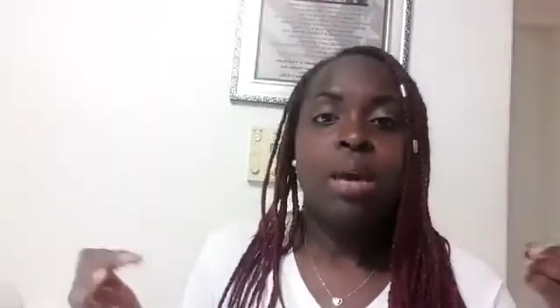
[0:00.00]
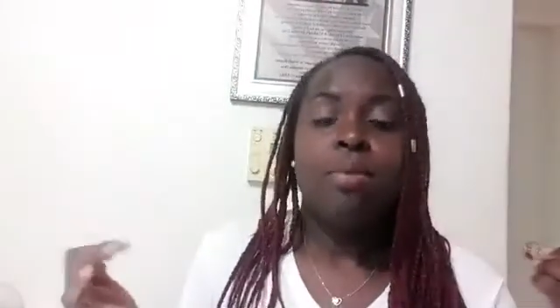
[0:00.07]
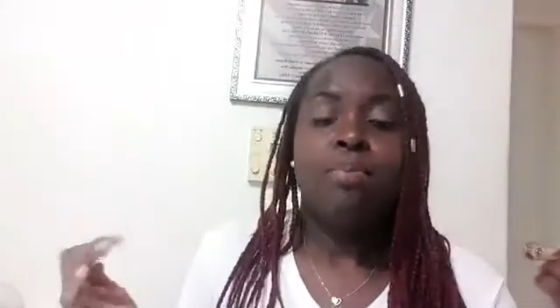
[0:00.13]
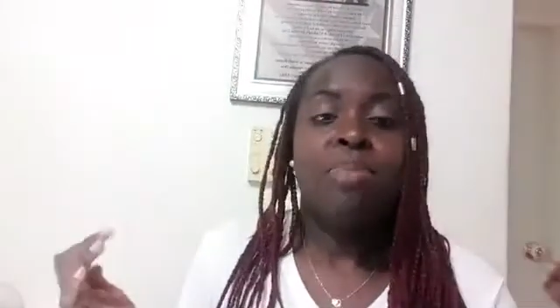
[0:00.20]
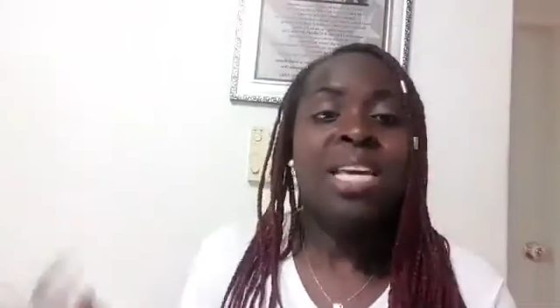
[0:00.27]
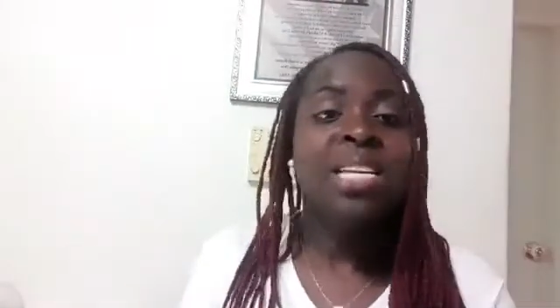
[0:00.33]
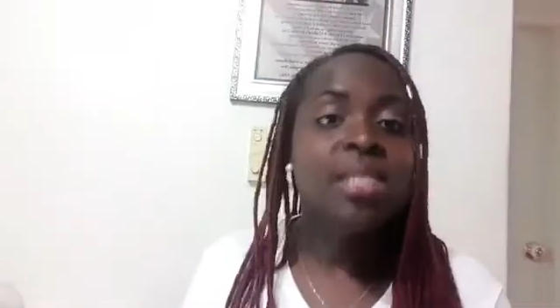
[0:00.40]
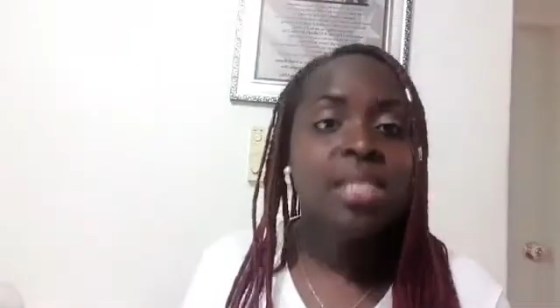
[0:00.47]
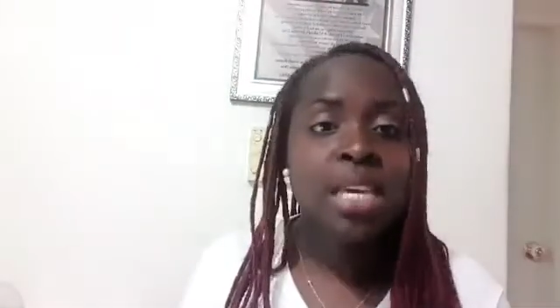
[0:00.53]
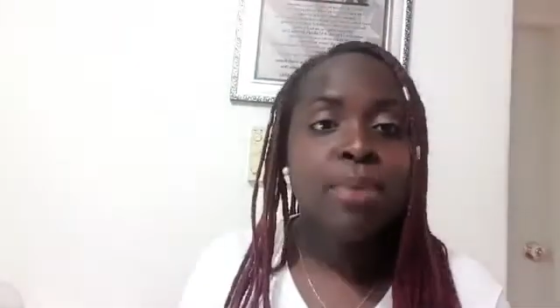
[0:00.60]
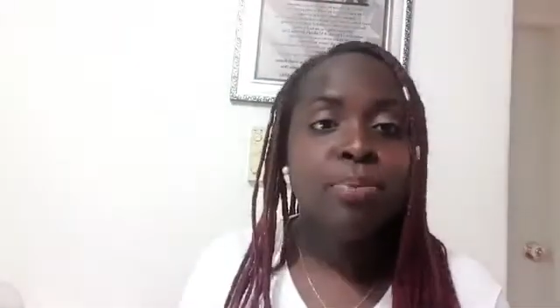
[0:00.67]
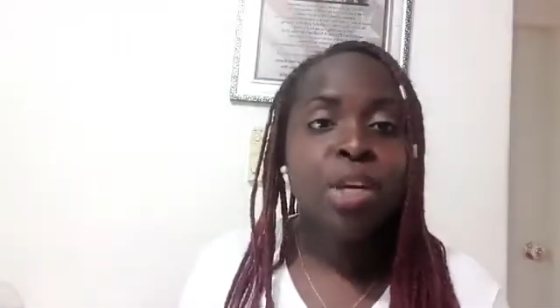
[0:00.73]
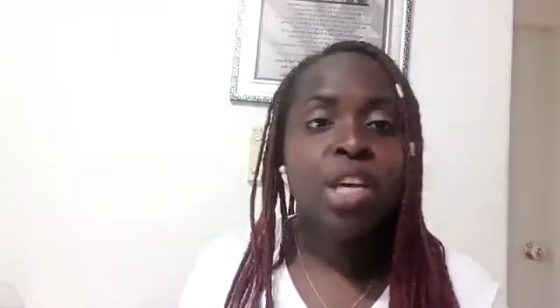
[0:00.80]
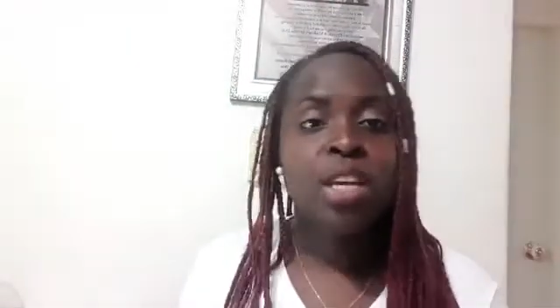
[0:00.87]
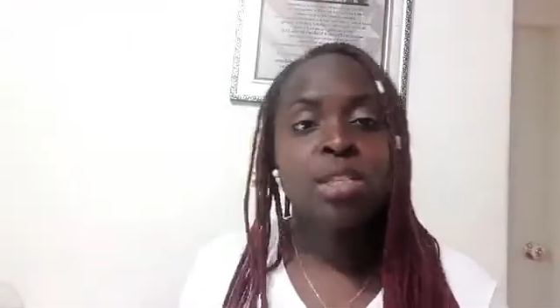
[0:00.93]
painting,
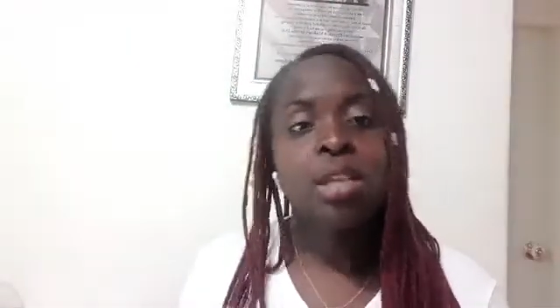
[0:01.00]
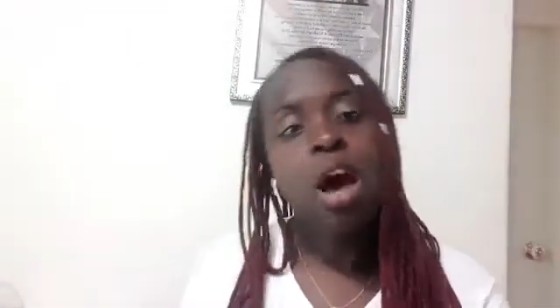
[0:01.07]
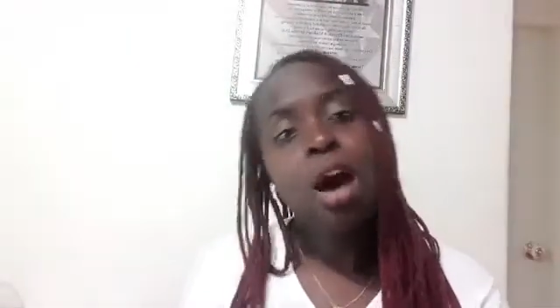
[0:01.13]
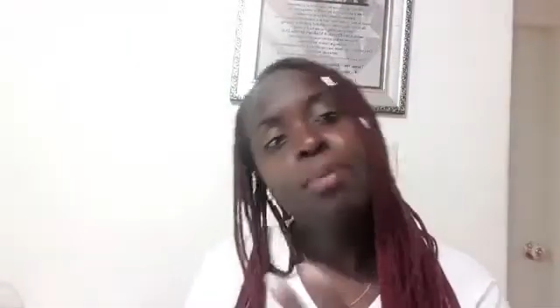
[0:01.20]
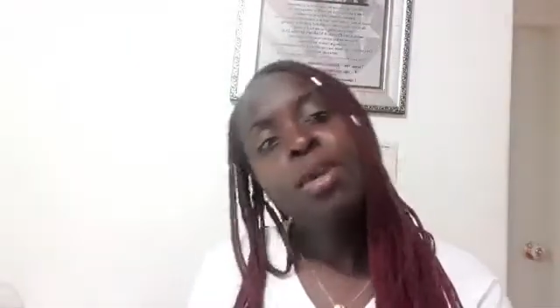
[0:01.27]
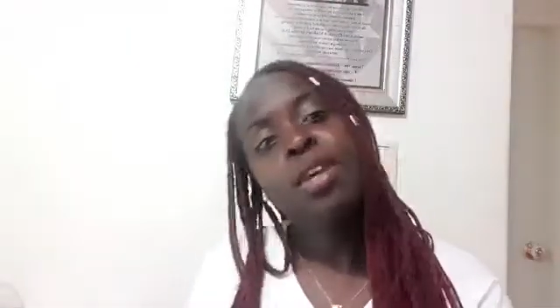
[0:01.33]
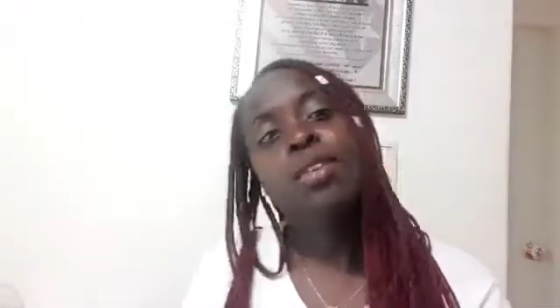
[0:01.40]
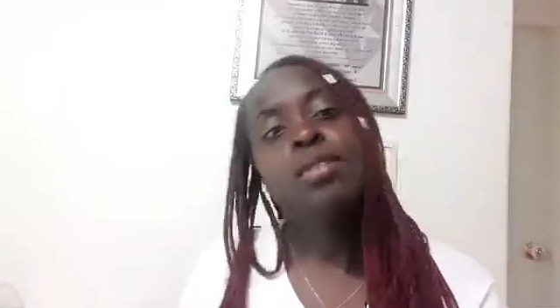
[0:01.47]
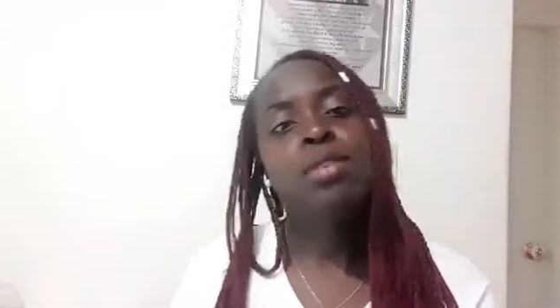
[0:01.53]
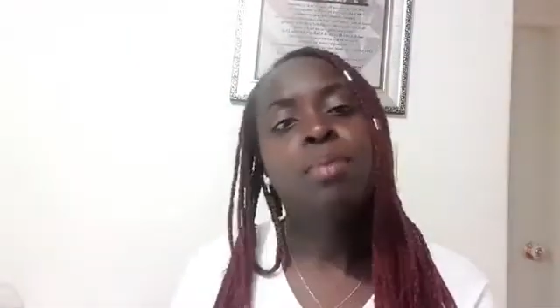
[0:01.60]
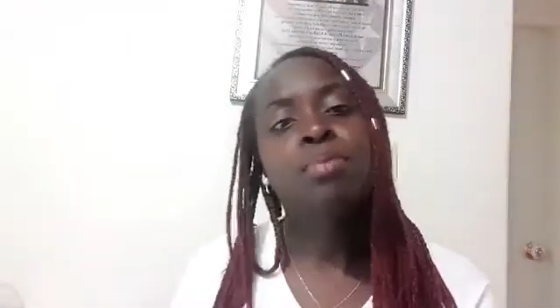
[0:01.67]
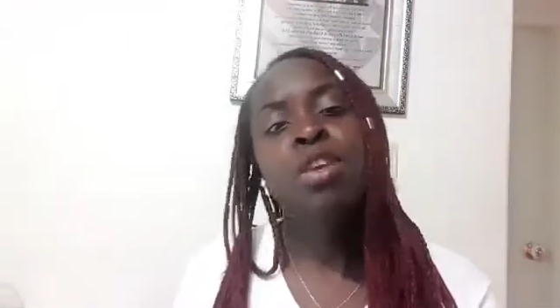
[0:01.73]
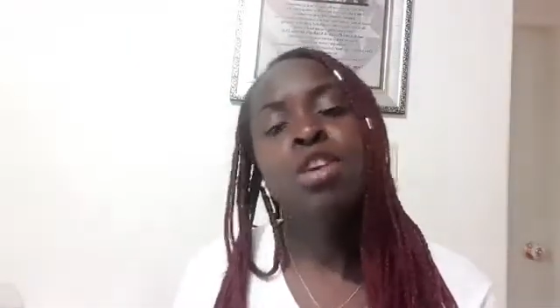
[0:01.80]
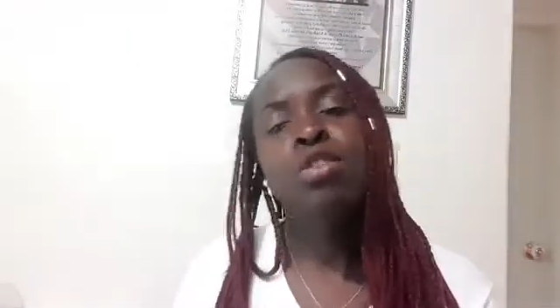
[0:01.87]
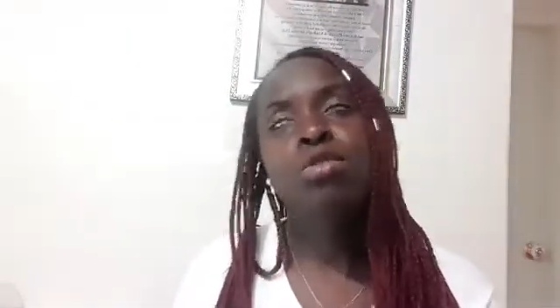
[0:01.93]
because hobby is
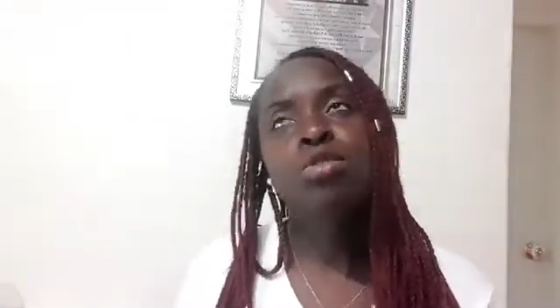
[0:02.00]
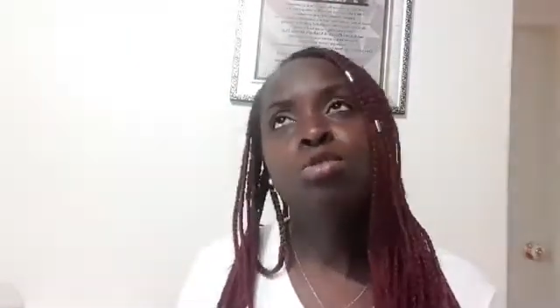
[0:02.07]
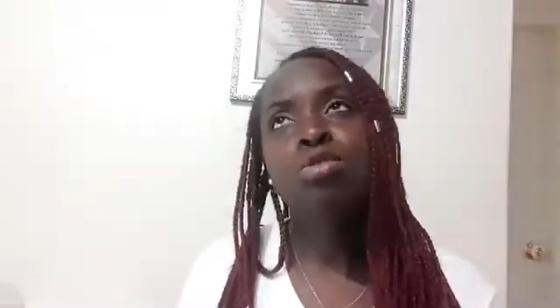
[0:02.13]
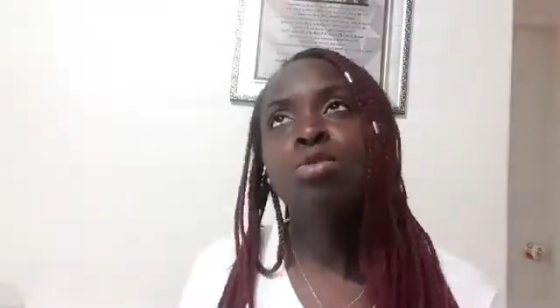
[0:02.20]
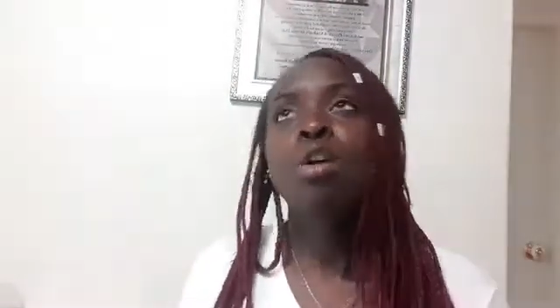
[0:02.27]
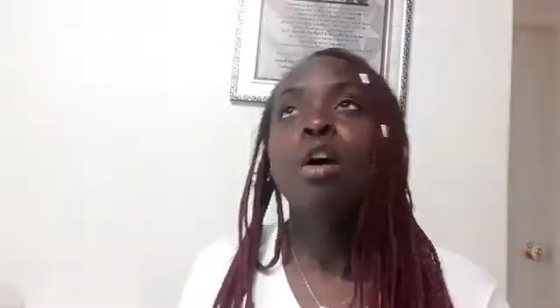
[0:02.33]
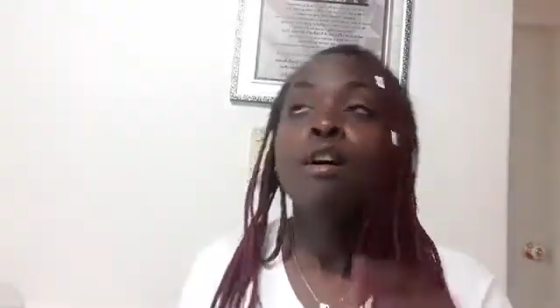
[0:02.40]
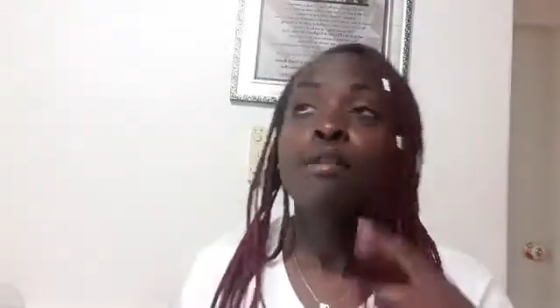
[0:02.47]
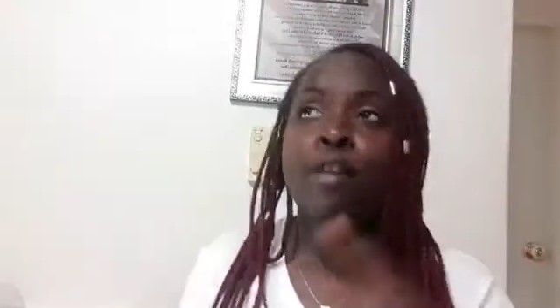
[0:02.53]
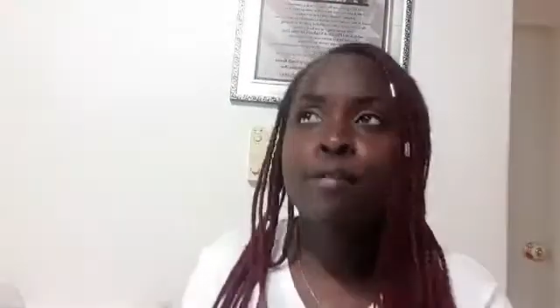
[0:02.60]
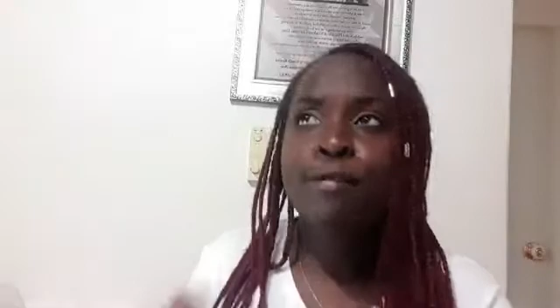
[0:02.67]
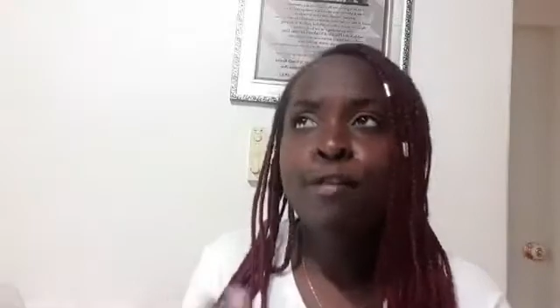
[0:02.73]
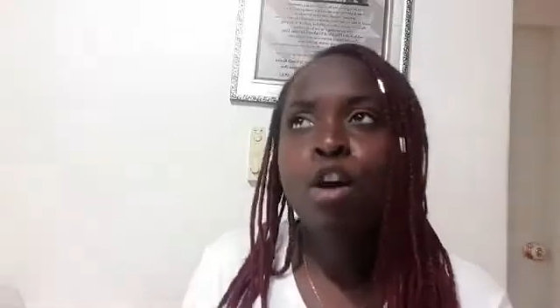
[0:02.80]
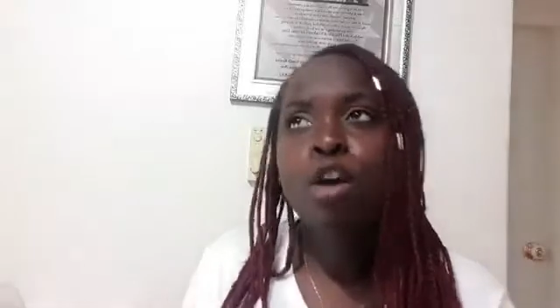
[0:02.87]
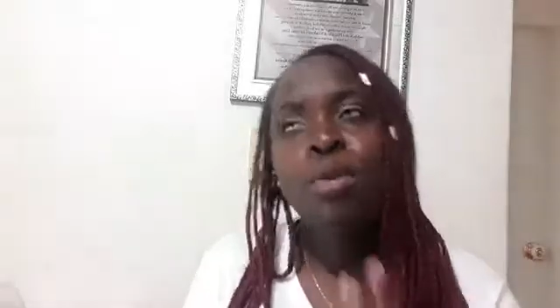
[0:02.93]
something you do for fun,